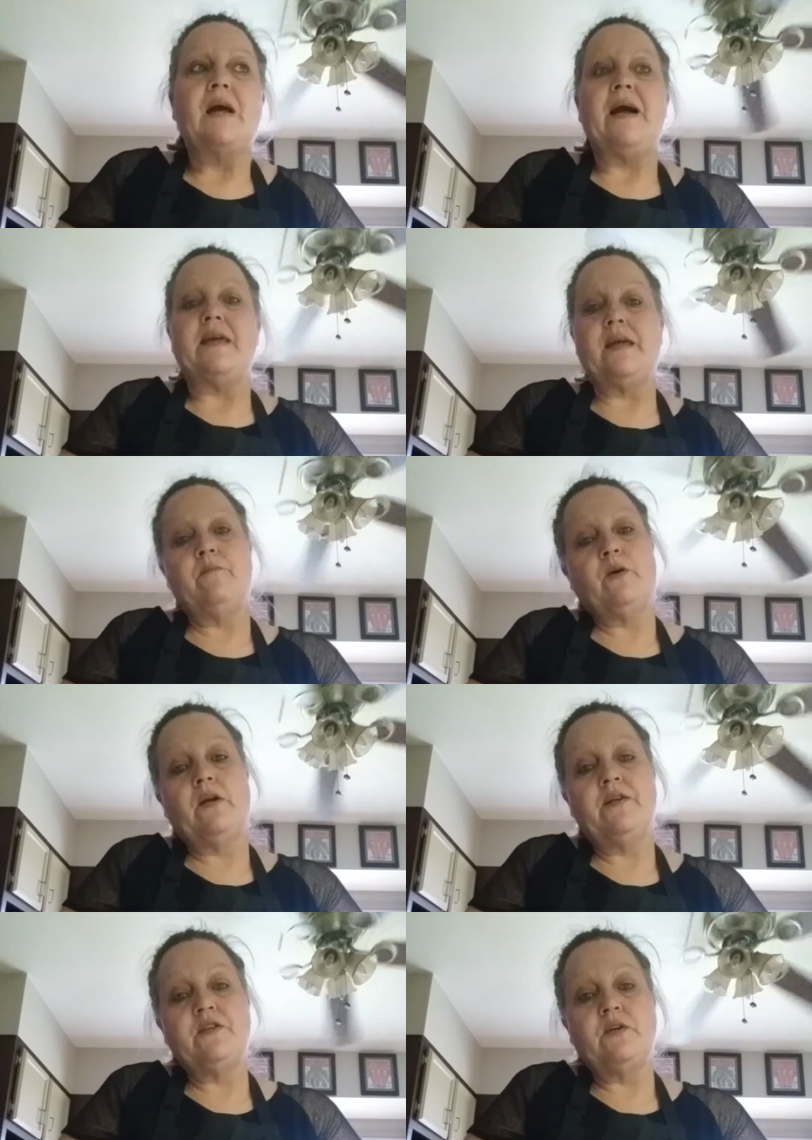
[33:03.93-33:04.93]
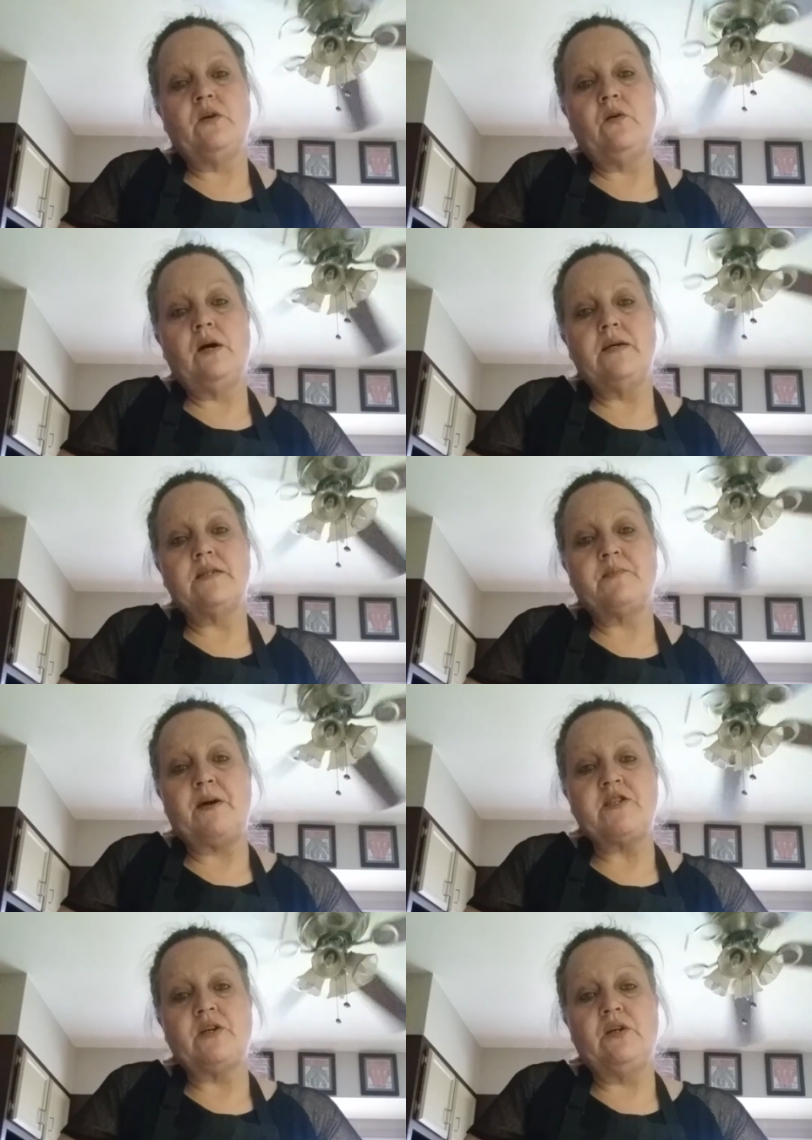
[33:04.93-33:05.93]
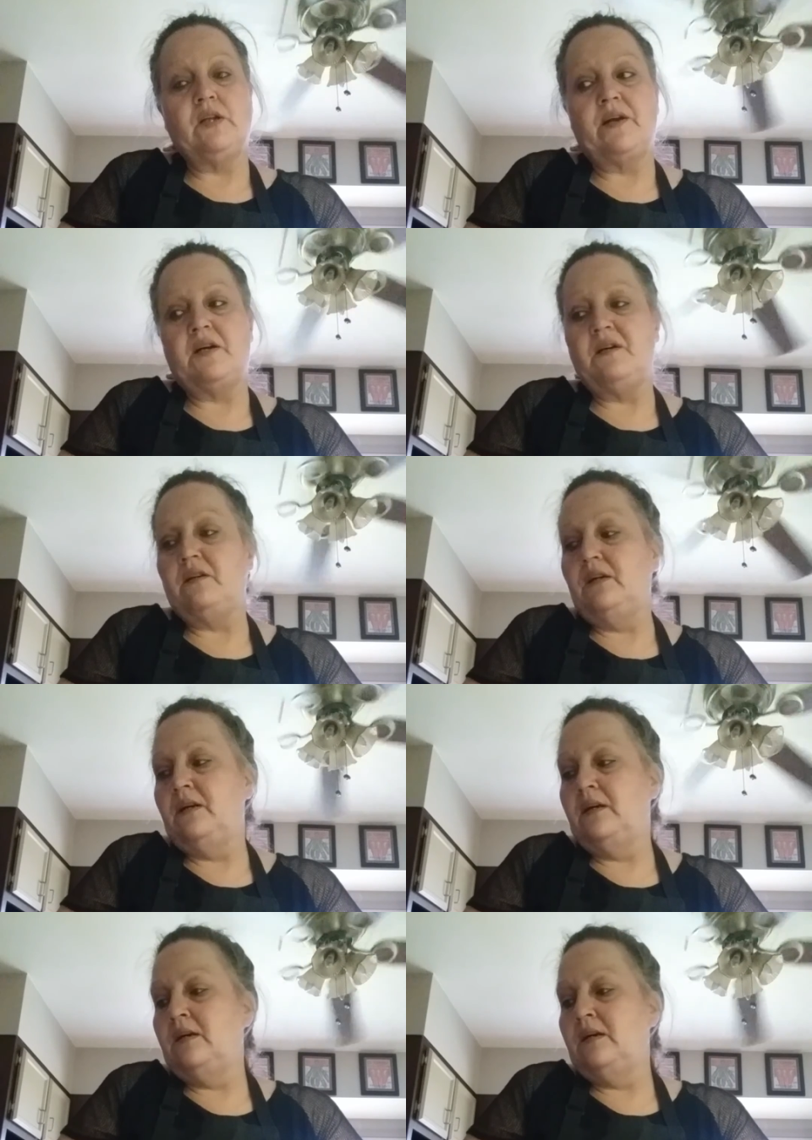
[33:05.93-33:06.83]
I am going to do a special little